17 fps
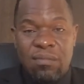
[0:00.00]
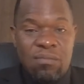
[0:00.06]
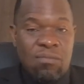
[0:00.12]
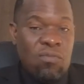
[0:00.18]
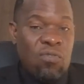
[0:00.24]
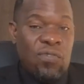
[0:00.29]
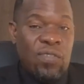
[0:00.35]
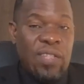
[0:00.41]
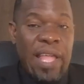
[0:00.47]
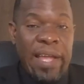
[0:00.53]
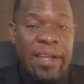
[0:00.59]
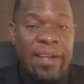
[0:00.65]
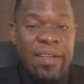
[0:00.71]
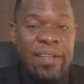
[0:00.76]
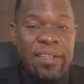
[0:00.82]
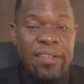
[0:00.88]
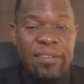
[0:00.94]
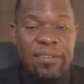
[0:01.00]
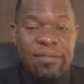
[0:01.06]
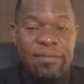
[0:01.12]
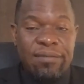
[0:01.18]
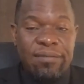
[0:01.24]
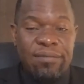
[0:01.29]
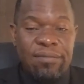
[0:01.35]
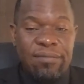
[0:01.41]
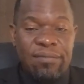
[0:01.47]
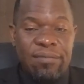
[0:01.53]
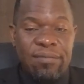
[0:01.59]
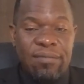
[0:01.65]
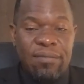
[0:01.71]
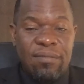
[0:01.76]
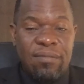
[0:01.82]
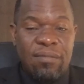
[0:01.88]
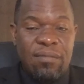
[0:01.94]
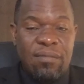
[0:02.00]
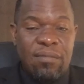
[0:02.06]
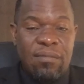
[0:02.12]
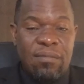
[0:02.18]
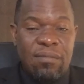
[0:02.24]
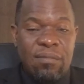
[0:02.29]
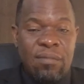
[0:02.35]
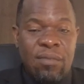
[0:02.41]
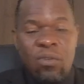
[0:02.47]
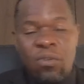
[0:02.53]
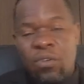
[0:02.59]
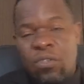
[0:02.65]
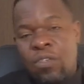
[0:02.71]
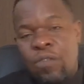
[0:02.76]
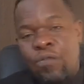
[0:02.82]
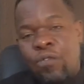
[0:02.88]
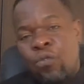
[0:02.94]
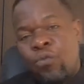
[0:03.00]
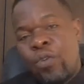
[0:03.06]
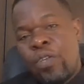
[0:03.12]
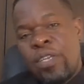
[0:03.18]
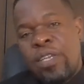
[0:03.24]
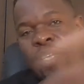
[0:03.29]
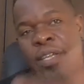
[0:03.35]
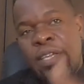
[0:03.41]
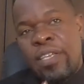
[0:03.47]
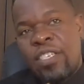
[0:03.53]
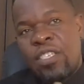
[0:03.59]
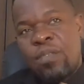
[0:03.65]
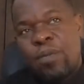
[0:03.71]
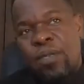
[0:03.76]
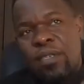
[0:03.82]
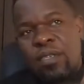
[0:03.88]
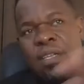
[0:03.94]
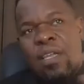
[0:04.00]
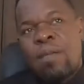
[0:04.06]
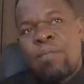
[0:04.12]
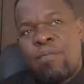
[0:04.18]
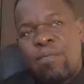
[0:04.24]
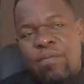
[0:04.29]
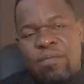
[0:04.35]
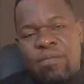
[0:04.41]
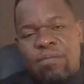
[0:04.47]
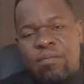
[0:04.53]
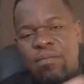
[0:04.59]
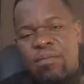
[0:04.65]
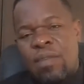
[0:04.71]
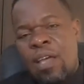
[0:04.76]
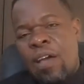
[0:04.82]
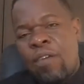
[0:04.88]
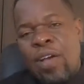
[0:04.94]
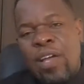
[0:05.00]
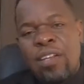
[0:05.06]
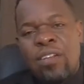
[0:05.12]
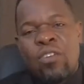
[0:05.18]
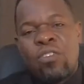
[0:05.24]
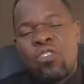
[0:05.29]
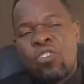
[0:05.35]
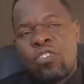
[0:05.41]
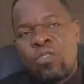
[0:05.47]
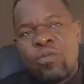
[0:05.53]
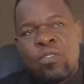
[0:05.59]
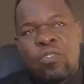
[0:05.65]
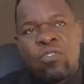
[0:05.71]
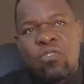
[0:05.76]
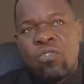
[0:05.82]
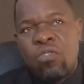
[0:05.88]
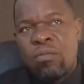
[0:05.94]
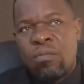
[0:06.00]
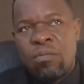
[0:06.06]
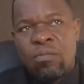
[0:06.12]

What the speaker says: most likely, because if you win against me, I have had a relationship with you.